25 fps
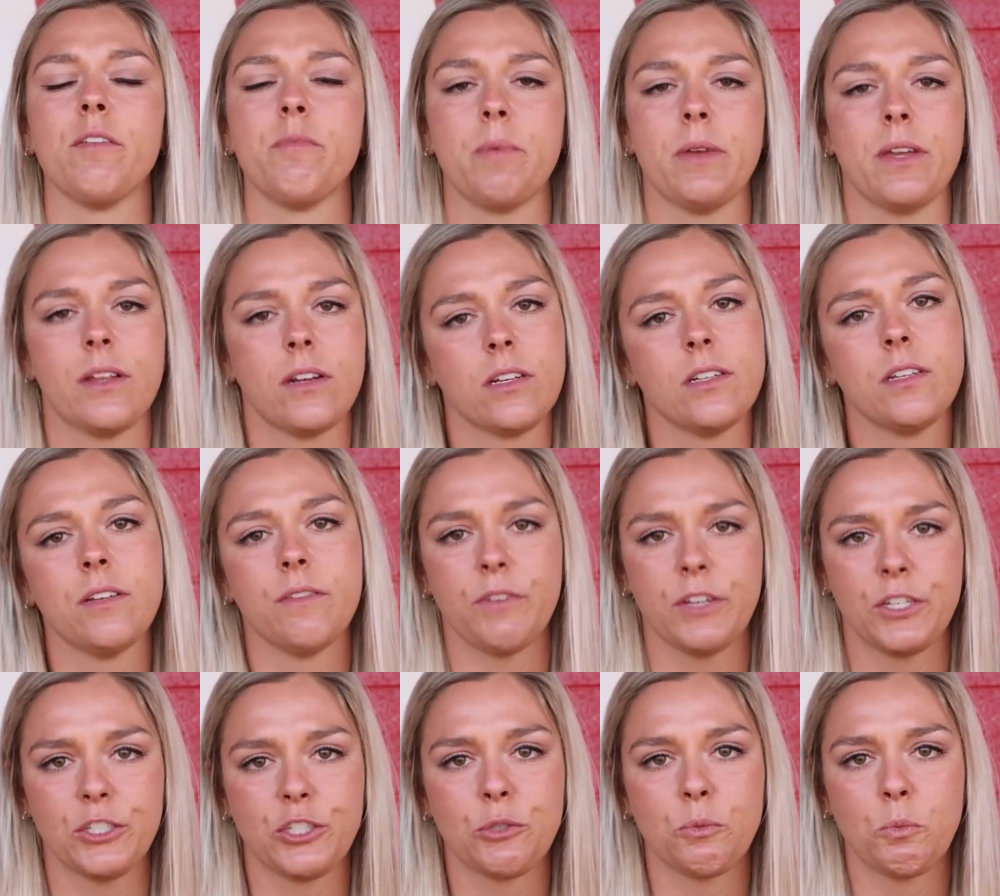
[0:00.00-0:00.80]
of being a
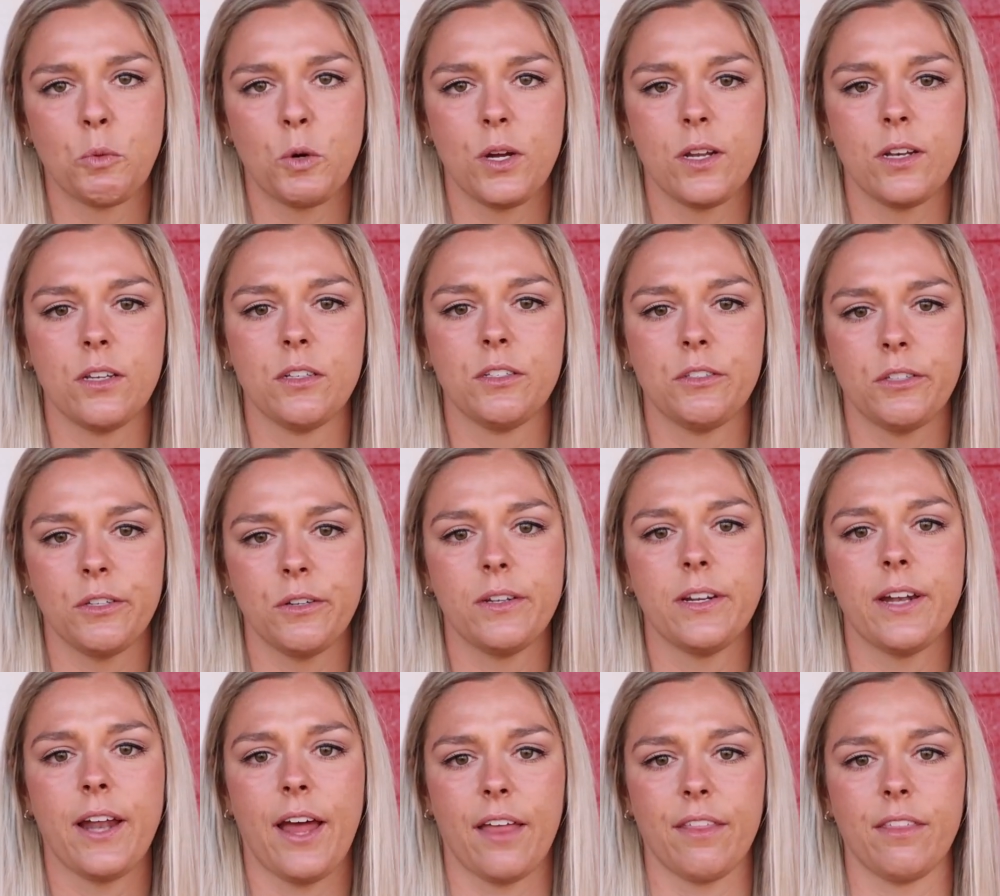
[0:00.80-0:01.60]
Division I
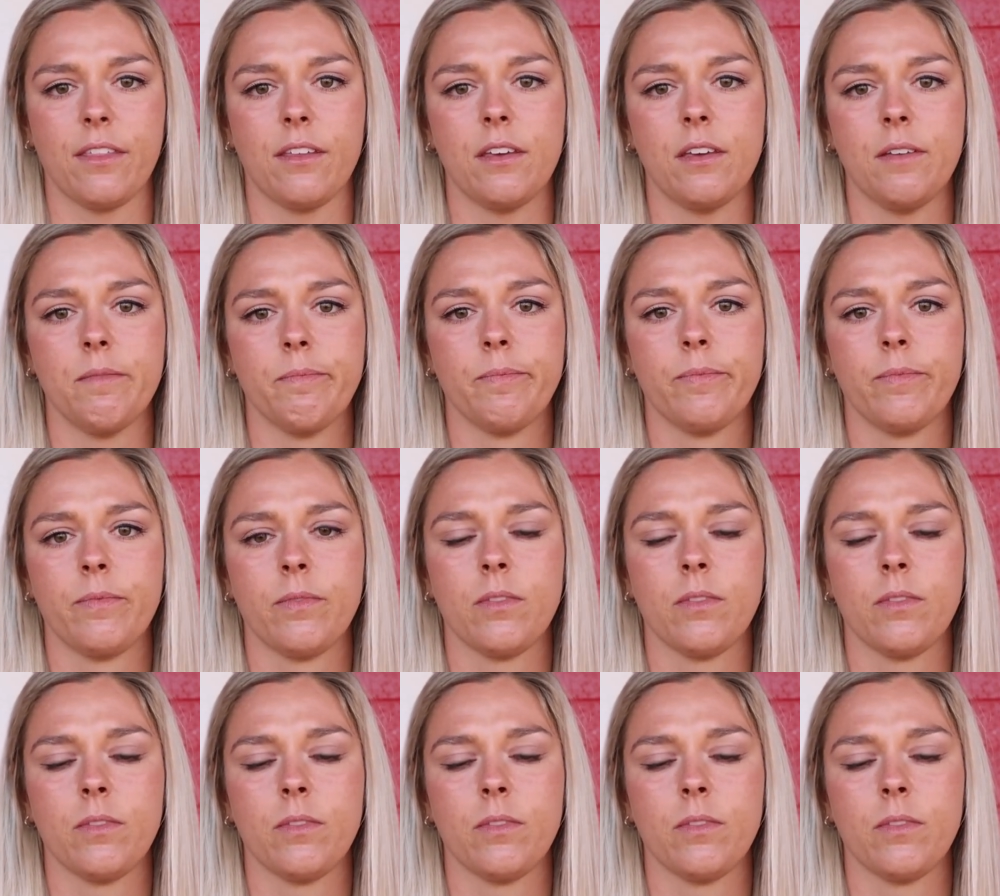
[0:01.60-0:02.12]
student athlete.